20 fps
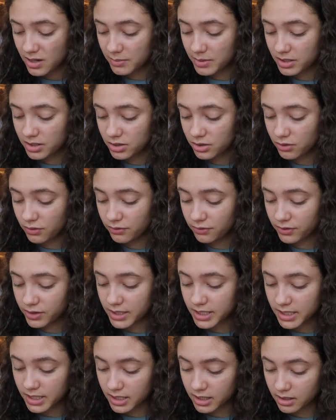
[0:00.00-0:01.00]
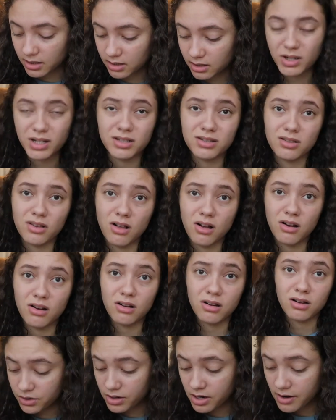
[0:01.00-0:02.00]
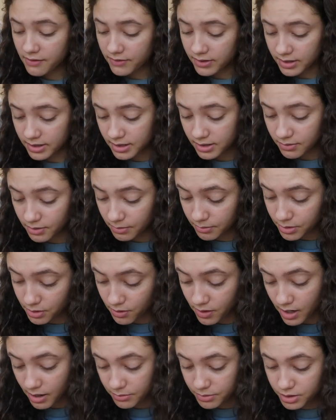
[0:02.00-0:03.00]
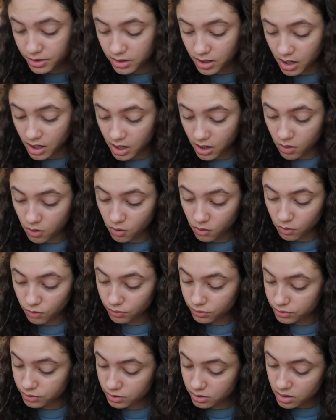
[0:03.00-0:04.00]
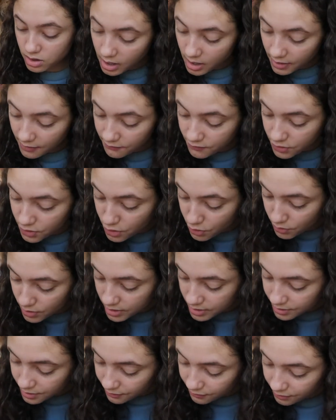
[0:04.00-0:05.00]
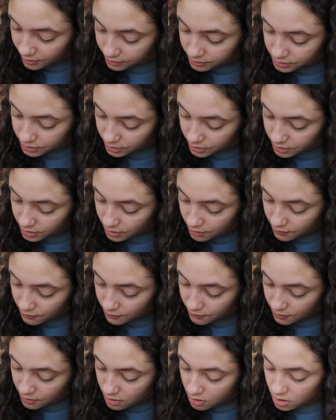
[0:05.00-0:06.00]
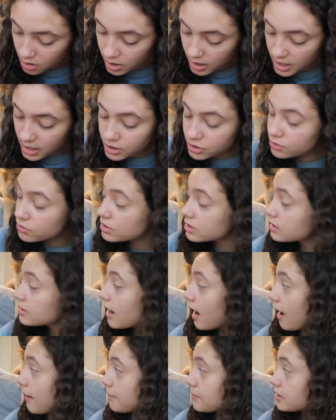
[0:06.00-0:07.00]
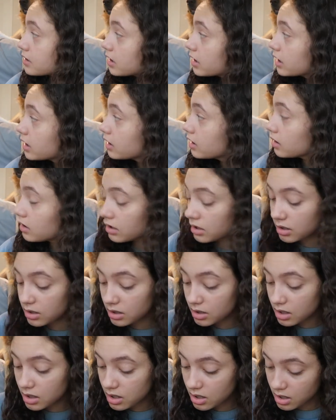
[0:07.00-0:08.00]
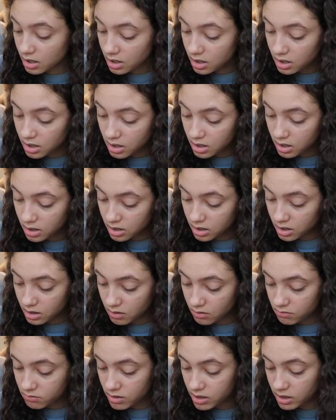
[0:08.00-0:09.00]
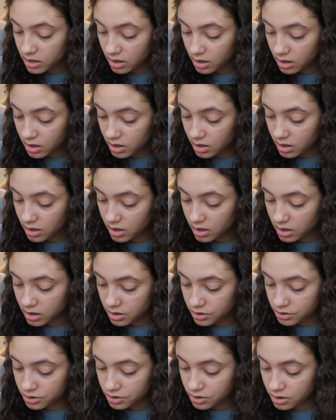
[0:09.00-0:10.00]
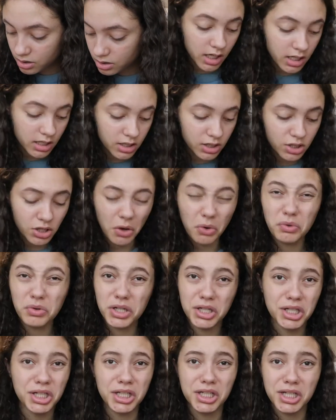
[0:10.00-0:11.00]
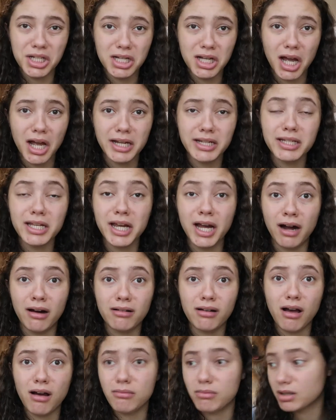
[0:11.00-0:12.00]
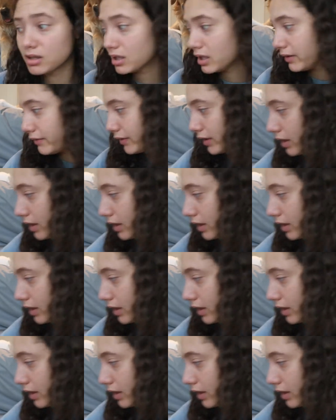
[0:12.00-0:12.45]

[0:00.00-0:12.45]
But it's so frizzy when it's long. You can't even see what I'm doing. I'm just cutting holes. And I have no idea if that's good enough. Can you stop, sir? Oh my gosh. He's so neat. I cannot believe